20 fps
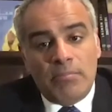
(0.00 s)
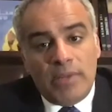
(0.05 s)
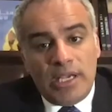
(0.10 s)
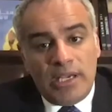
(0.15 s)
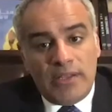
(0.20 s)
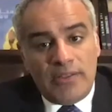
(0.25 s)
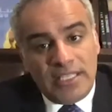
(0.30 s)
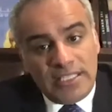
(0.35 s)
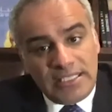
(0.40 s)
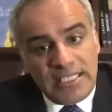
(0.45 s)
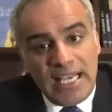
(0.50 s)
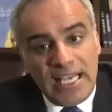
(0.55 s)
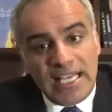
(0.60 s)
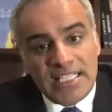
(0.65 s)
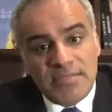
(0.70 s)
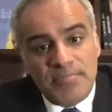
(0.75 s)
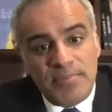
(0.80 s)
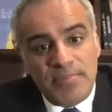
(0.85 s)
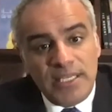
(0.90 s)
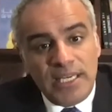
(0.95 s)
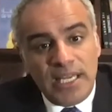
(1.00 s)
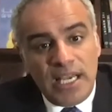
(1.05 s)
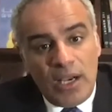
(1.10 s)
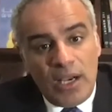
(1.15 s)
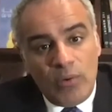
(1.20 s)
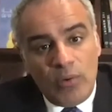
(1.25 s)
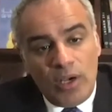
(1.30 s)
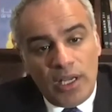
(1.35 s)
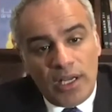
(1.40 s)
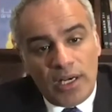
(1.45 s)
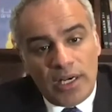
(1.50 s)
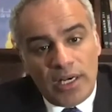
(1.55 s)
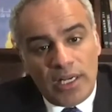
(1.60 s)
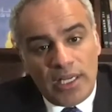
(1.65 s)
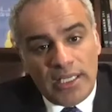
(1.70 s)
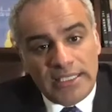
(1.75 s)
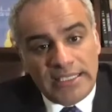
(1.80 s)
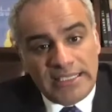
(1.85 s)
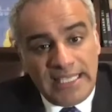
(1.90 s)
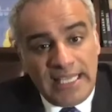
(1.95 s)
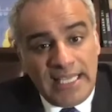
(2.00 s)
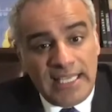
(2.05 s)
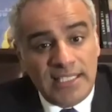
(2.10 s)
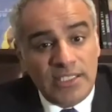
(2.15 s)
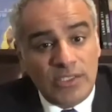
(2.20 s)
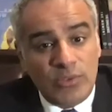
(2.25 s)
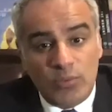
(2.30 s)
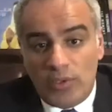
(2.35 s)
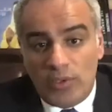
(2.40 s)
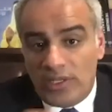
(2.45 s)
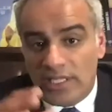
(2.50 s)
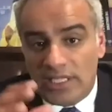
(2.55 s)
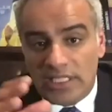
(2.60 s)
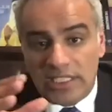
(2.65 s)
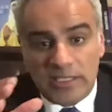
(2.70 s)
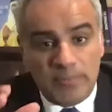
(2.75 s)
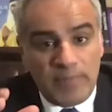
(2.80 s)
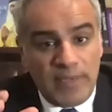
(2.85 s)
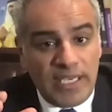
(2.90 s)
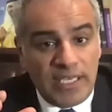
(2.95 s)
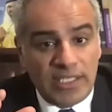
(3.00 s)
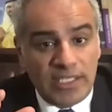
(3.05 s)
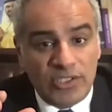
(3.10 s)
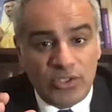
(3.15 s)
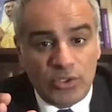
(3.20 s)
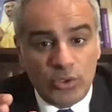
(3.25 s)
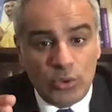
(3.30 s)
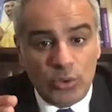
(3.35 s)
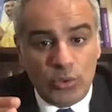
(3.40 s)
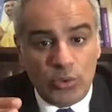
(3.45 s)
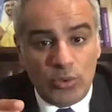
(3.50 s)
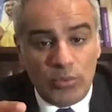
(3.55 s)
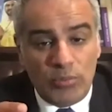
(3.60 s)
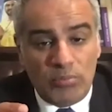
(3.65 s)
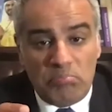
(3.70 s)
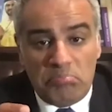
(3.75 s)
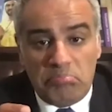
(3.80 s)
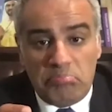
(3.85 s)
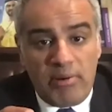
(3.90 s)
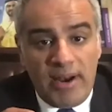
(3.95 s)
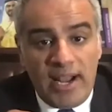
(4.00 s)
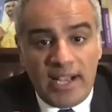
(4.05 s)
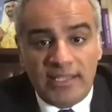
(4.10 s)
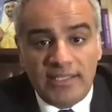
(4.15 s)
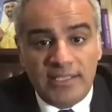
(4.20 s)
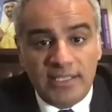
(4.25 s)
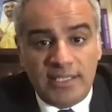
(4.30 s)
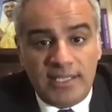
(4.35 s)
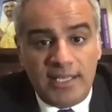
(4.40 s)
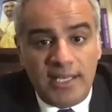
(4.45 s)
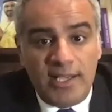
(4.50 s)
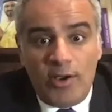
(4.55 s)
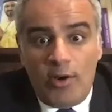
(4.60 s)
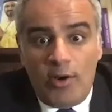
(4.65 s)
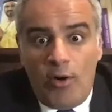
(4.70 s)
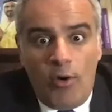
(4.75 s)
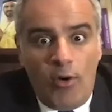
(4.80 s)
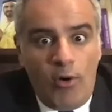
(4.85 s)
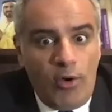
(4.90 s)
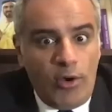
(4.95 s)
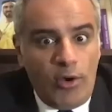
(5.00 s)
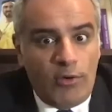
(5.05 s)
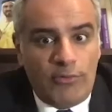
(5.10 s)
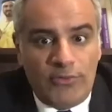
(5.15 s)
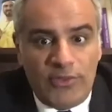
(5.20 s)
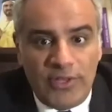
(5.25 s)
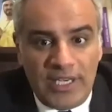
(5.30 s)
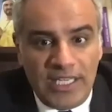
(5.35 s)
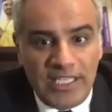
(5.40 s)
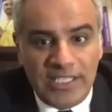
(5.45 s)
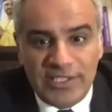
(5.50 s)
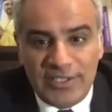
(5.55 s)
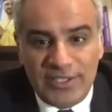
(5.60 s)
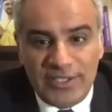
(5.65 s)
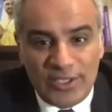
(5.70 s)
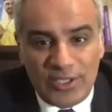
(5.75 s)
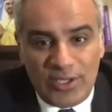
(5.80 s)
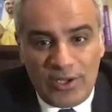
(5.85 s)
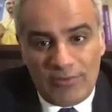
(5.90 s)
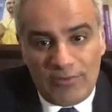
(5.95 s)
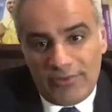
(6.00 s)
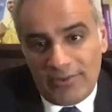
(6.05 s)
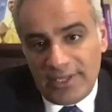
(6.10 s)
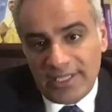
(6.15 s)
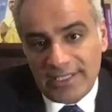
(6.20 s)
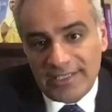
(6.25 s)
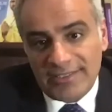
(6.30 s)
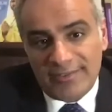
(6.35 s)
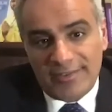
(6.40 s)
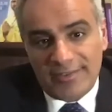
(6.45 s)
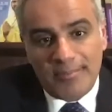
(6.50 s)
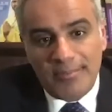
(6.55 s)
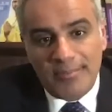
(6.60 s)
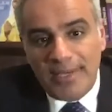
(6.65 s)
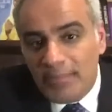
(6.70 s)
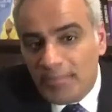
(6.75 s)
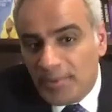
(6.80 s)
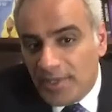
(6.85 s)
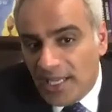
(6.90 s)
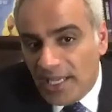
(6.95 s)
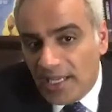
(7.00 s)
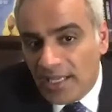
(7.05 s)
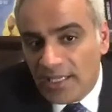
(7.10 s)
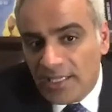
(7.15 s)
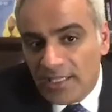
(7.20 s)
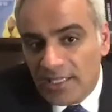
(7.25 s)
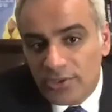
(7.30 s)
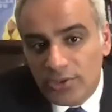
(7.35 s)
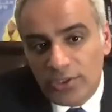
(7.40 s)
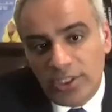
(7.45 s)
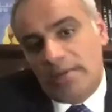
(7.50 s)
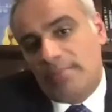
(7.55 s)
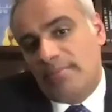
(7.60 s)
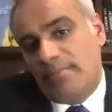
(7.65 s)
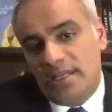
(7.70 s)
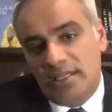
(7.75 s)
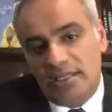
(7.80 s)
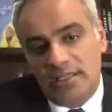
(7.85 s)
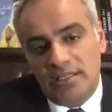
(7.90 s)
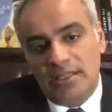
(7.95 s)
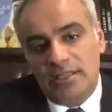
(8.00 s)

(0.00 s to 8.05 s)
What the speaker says: This has been our stance with respect to practically all of the regional conflicts from Libya to Yemen.